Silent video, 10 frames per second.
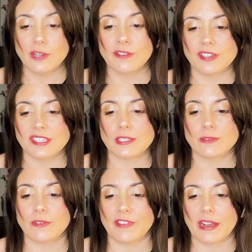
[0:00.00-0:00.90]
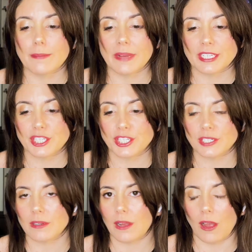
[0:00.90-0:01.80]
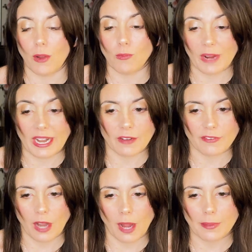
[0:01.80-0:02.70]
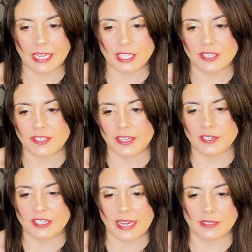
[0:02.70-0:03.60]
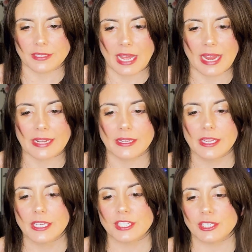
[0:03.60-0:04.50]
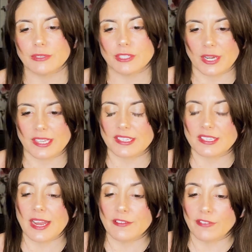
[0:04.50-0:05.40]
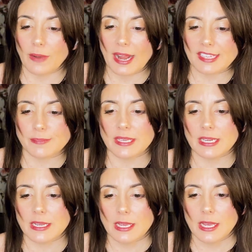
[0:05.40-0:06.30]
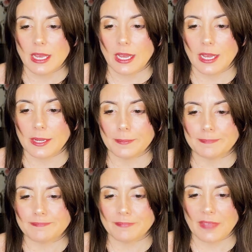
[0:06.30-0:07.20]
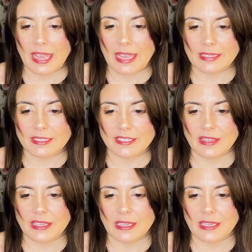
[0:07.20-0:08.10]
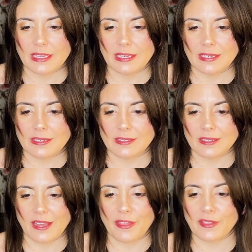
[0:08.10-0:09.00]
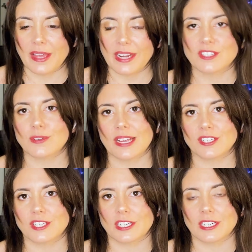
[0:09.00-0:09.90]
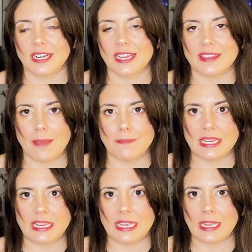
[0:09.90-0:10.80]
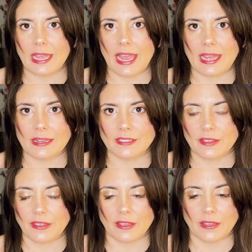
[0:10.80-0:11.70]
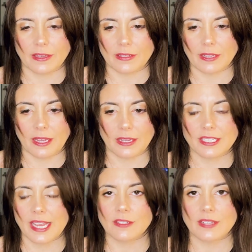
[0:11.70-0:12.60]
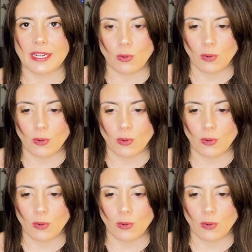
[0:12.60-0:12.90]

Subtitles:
universities were very much aware of their obligations under Title IX to address this kind of harassment. And the athletic director in that meeting and the Title IX